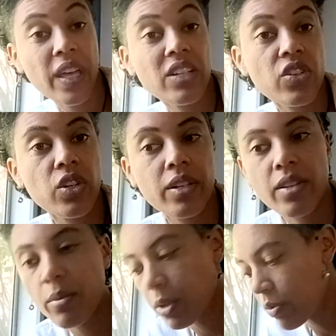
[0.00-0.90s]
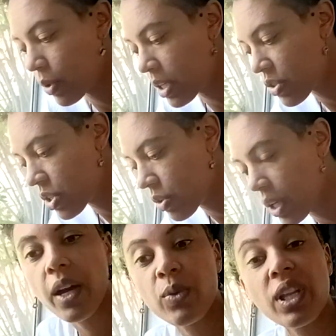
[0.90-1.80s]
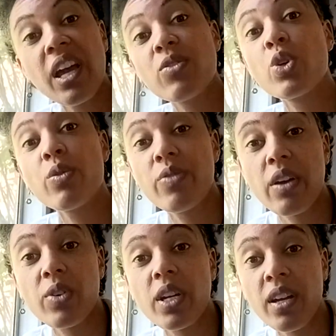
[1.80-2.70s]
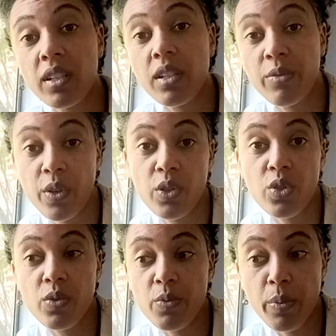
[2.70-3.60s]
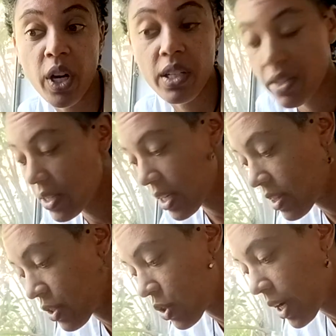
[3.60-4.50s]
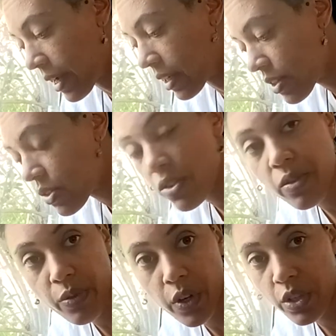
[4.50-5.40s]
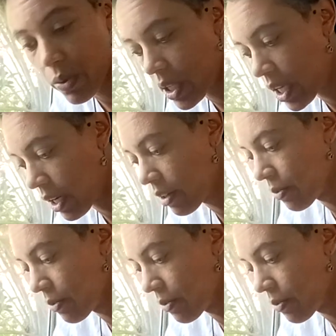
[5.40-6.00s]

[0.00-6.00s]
that's a good example of what it's doing. I really have two favorite ululophone parts in this track. This is the first one here.